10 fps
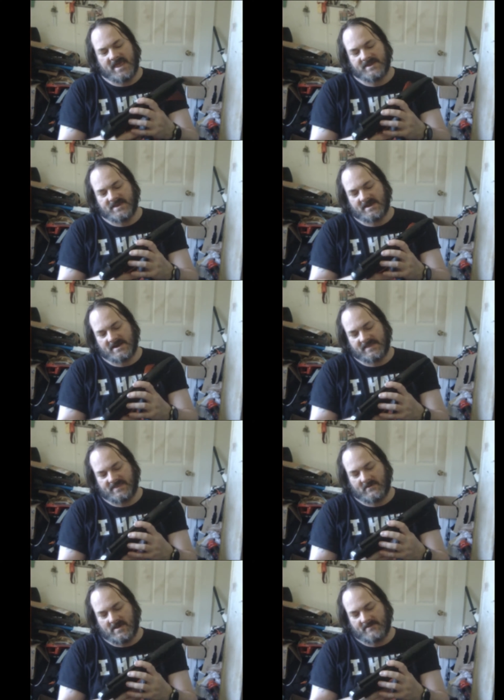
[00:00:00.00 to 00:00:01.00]
done
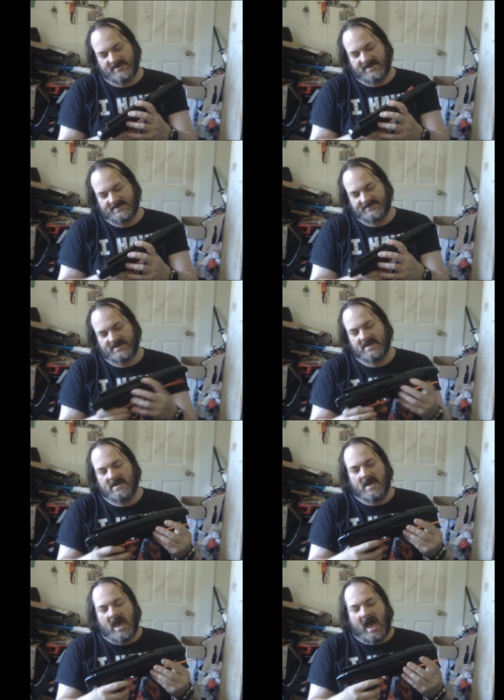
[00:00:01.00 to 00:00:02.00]
anything with it because
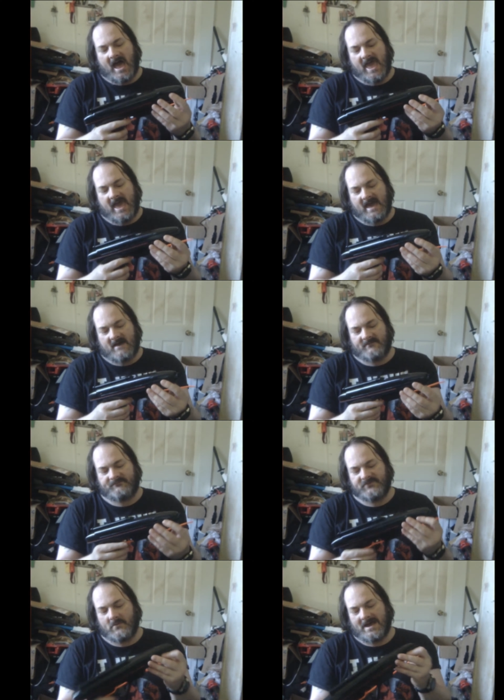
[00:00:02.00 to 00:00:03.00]
I have a
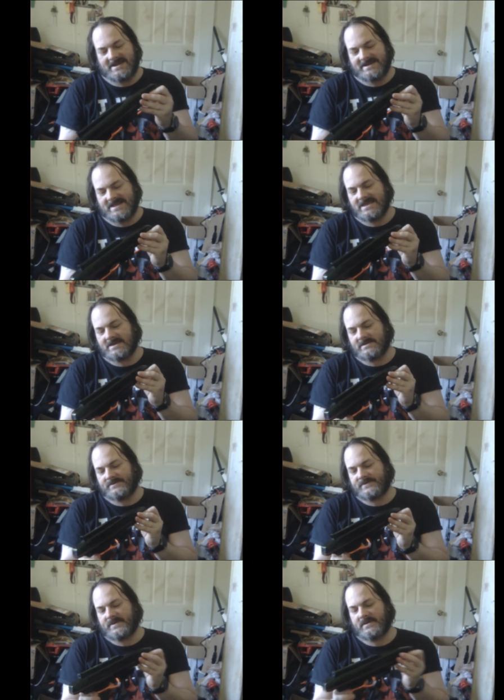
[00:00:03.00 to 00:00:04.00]
few ideas,